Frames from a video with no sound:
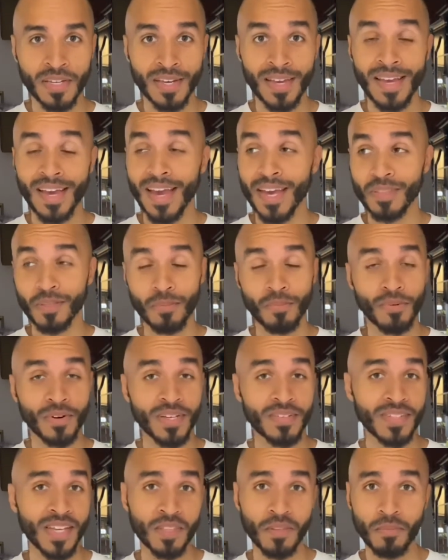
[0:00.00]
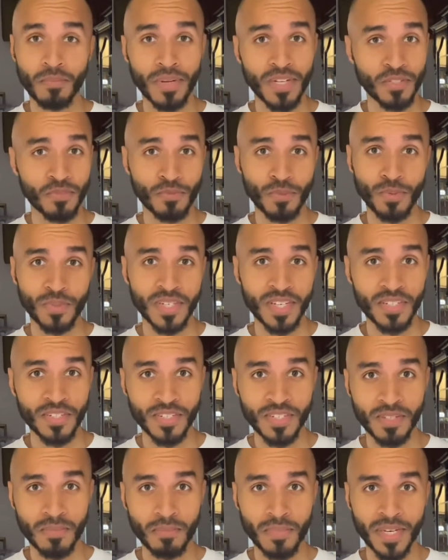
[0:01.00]
and the Braves had the best rotation
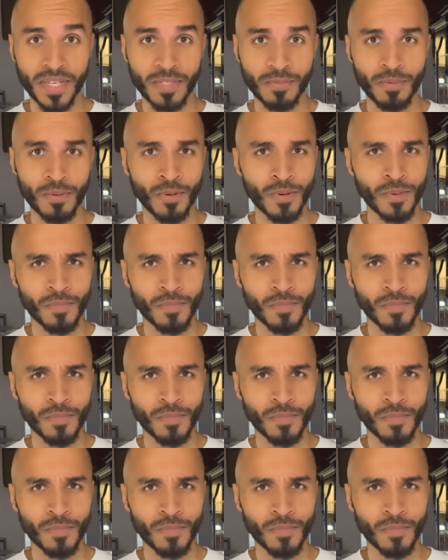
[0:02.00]
in baseball.